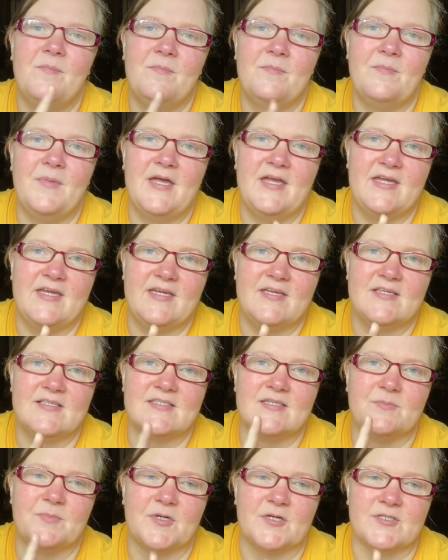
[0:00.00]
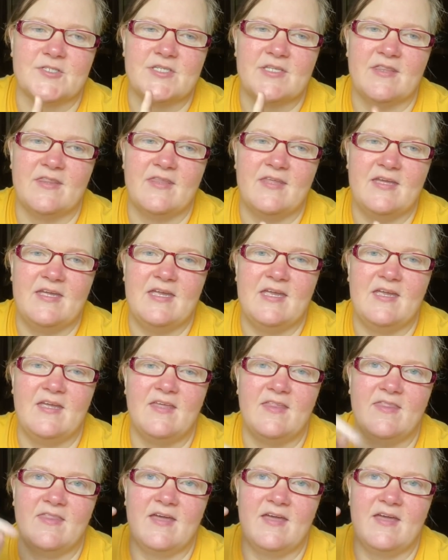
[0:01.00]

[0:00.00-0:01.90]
makes a person think